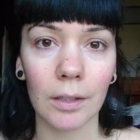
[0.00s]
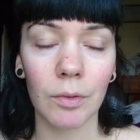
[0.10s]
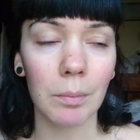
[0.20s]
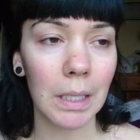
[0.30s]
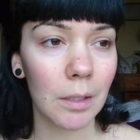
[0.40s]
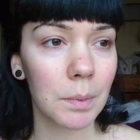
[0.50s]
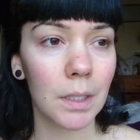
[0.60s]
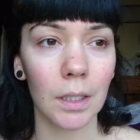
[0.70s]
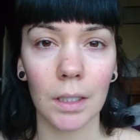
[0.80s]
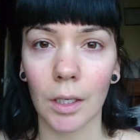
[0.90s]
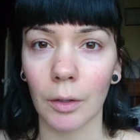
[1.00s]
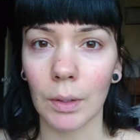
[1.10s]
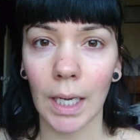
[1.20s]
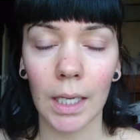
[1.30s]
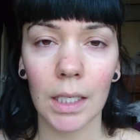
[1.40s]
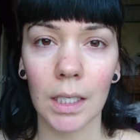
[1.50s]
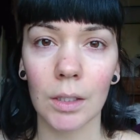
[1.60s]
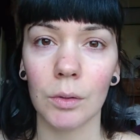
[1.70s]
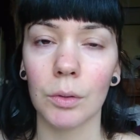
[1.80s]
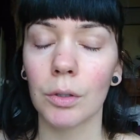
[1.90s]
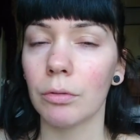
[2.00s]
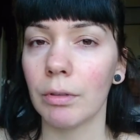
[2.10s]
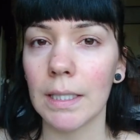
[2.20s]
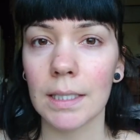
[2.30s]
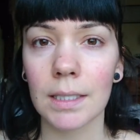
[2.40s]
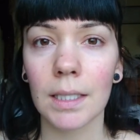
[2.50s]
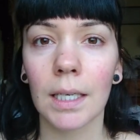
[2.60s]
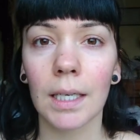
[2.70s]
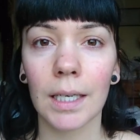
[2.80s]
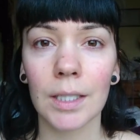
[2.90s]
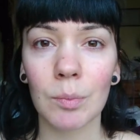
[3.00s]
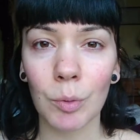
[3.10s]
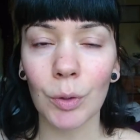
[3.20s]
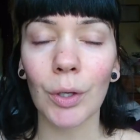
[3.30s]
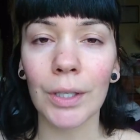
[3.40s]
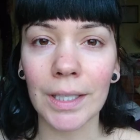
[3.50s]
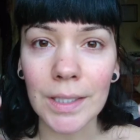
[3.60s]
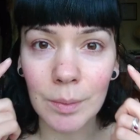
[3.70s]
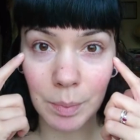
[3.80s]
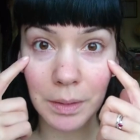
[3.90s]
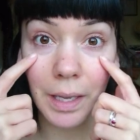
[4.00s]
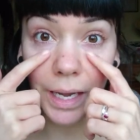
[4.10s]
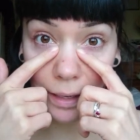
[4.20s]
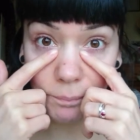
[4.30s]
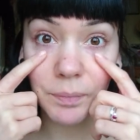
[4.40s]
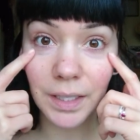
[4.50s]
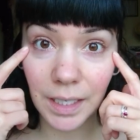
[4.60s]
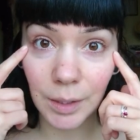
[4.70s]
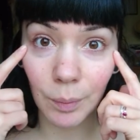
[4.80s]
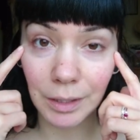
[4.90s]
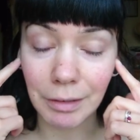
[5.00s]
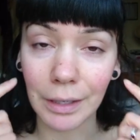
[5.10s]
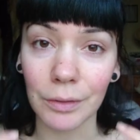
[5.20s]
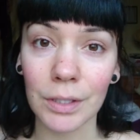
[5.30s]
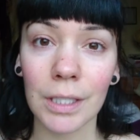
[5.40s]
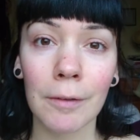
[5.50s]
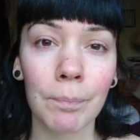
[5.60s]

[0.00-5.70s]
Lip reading: If your makeup's going to go cakey or creased, it's more likely to be there than anywhere else.